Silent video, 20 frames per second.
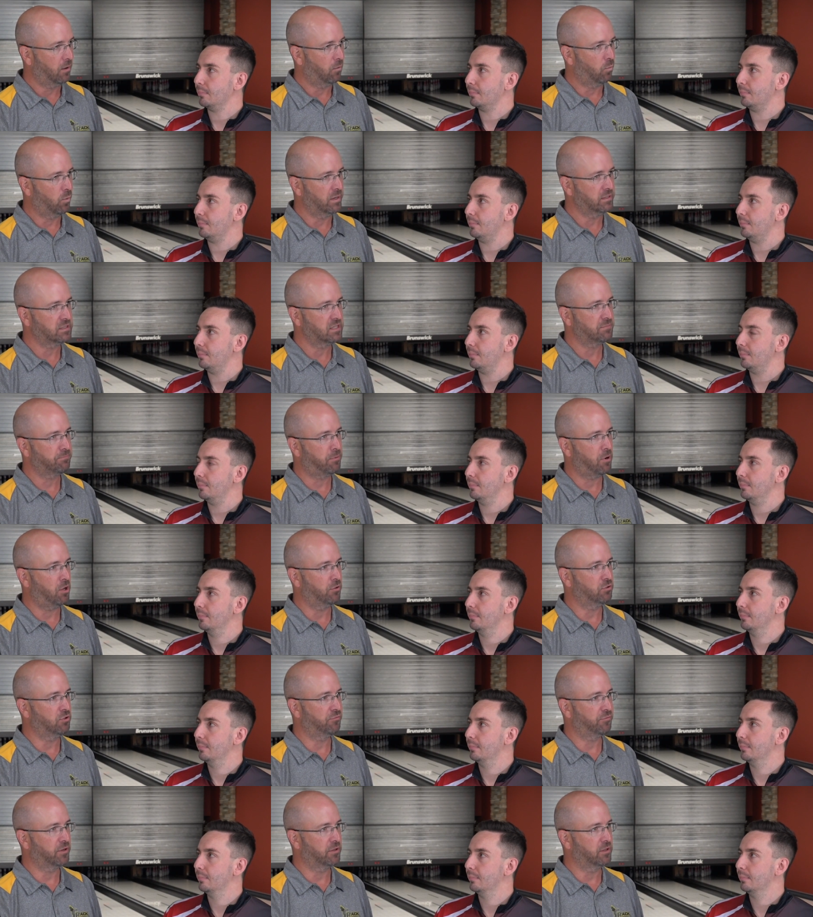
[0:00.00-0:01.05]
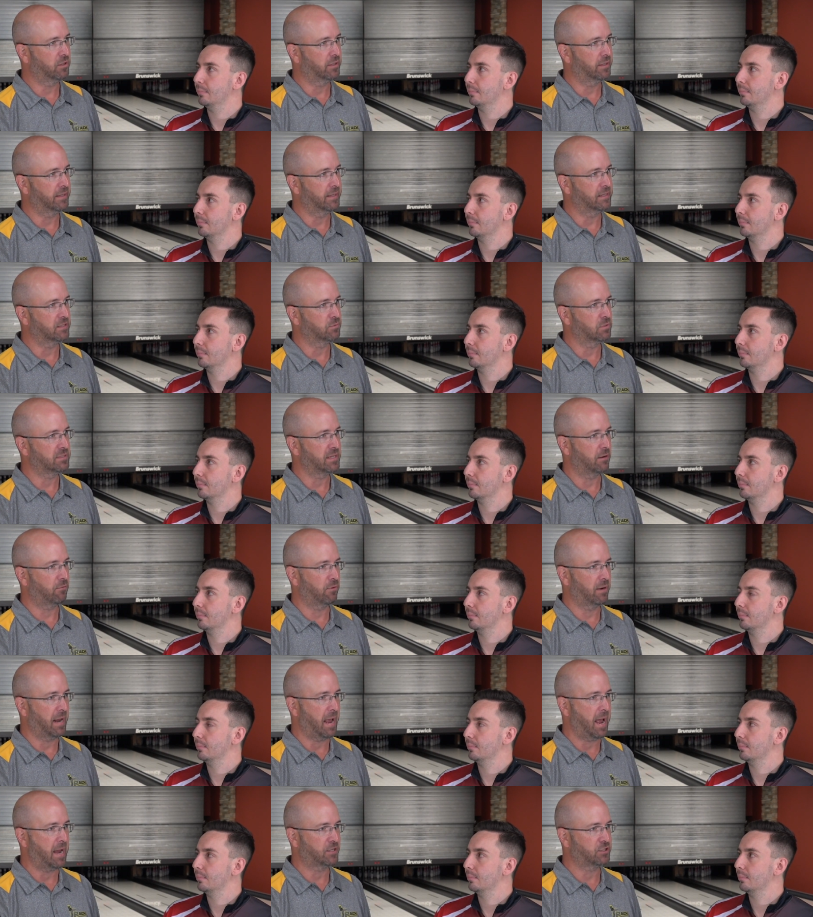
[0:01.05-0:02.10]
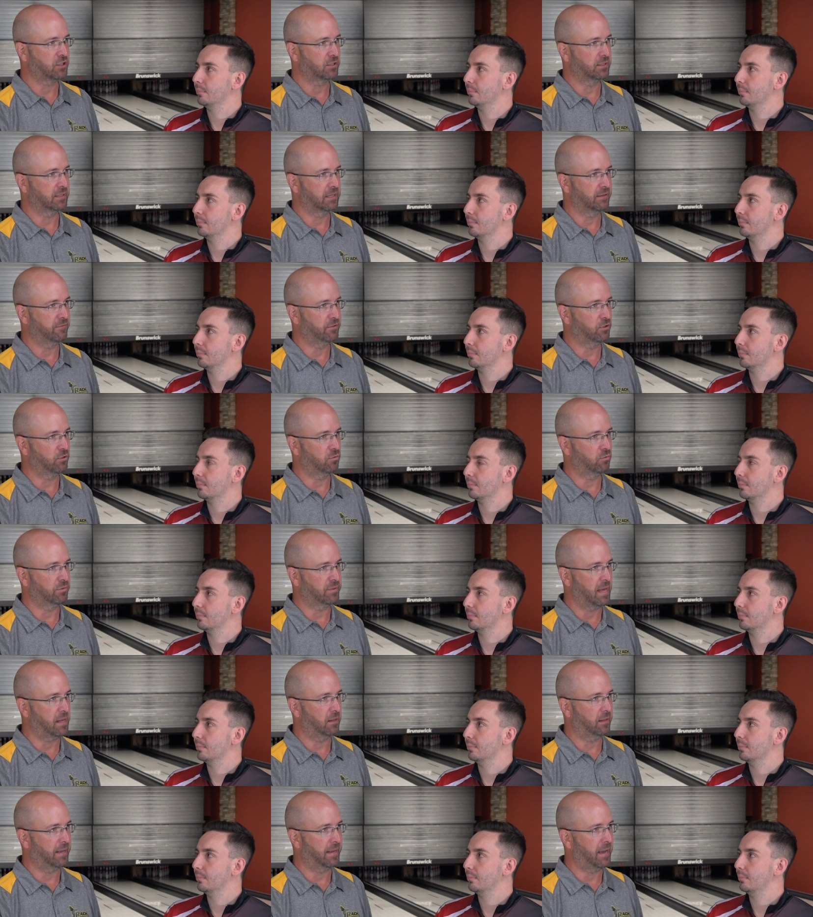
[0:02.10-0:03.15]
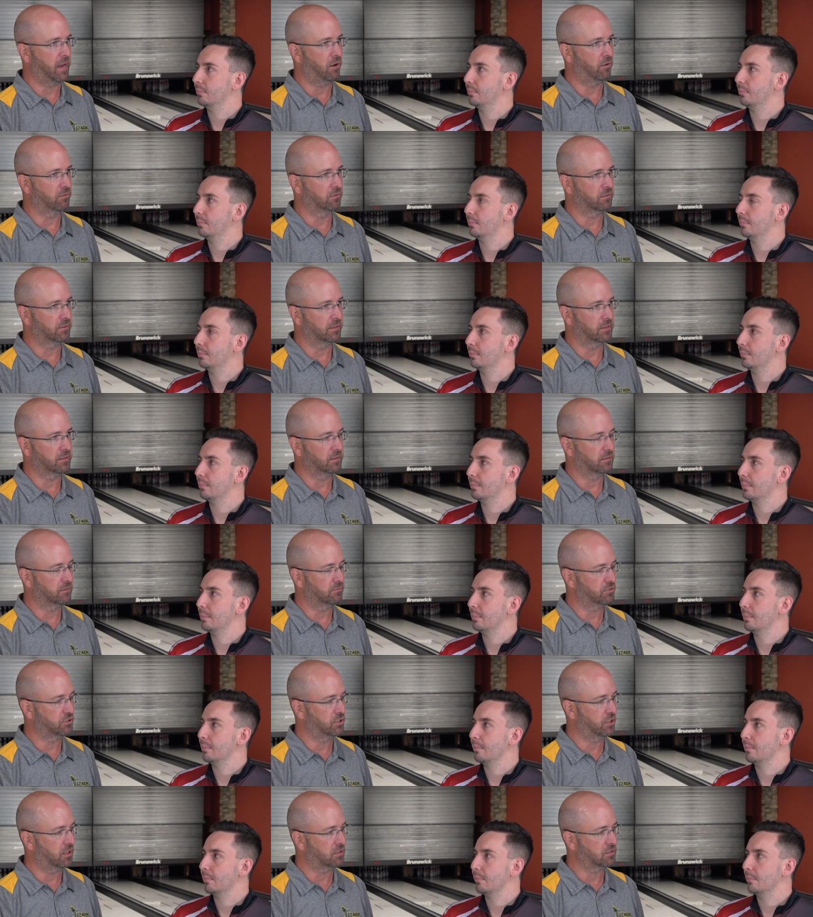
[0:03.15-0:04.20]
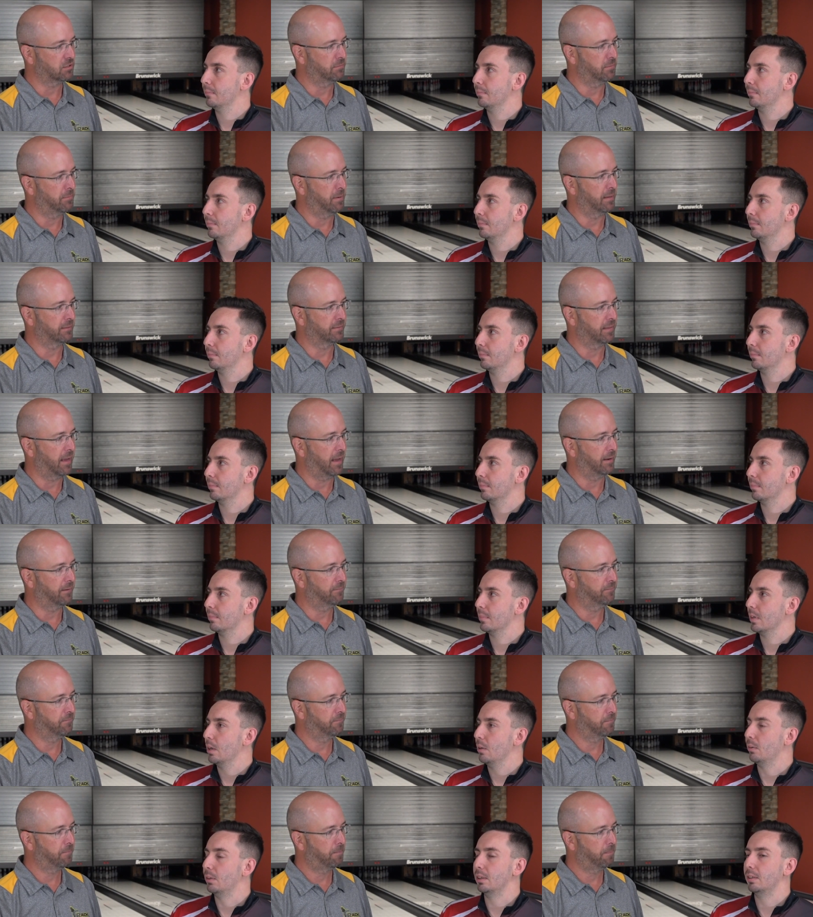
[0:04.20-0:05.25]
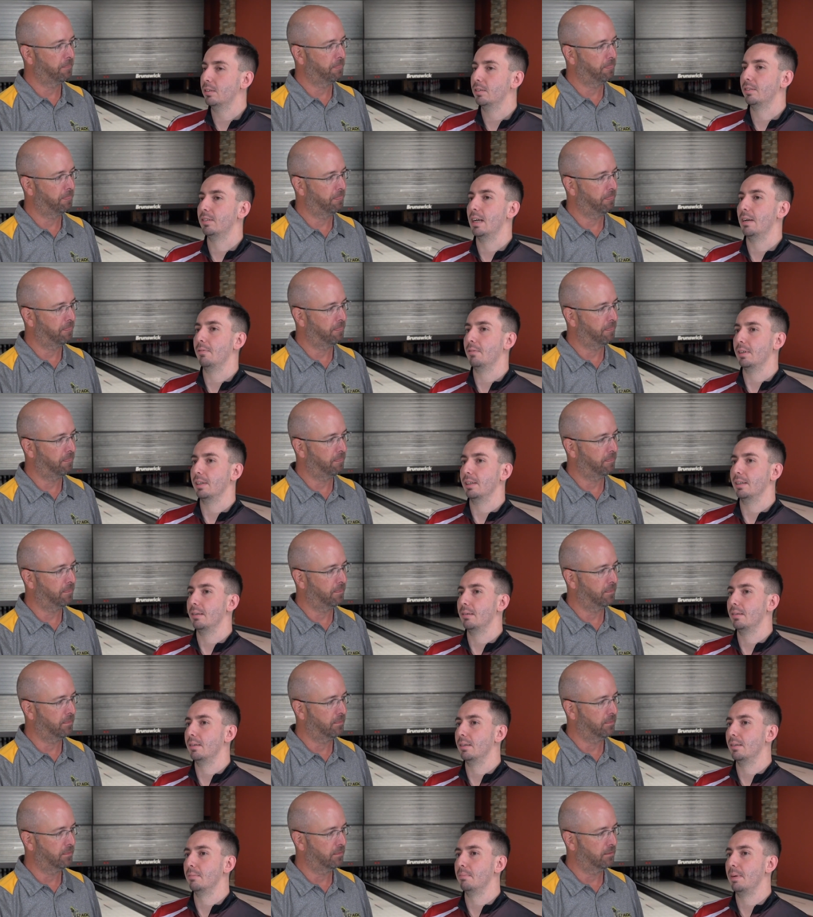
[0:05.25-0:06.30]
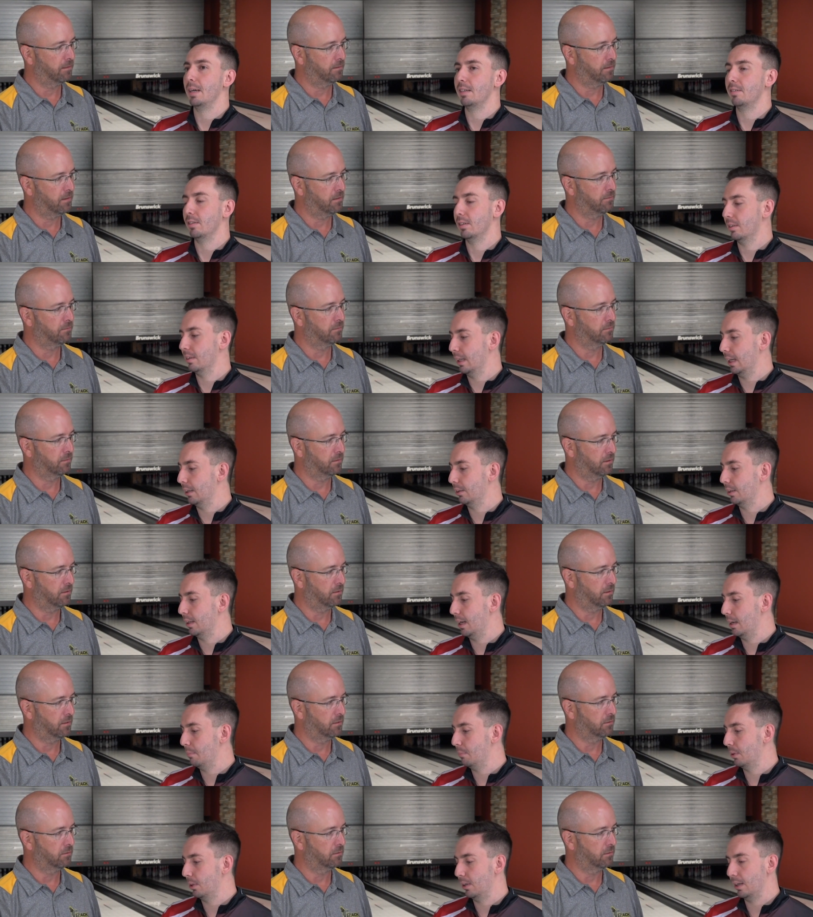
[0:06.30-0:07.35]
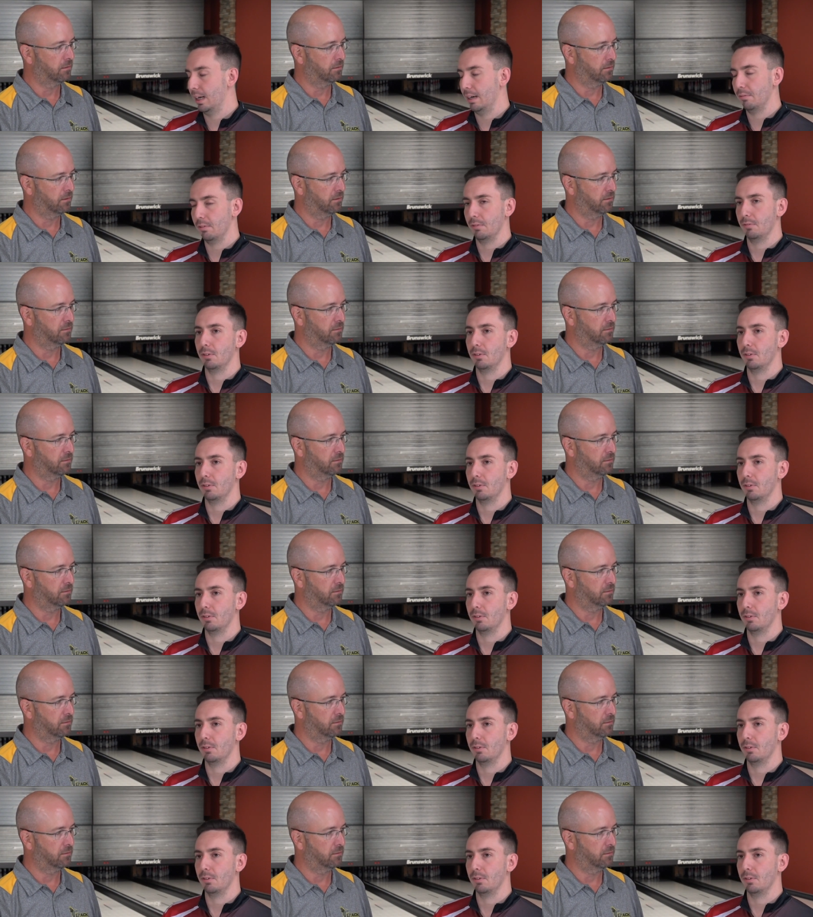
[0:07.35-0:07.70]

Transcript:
Speaker 1: What does this ball do for you in the lanes? What's that reaction give you with that layout? And could you tell us a little bit about that?
Speaker 2: Well, this is definitely the basic layout that I put on every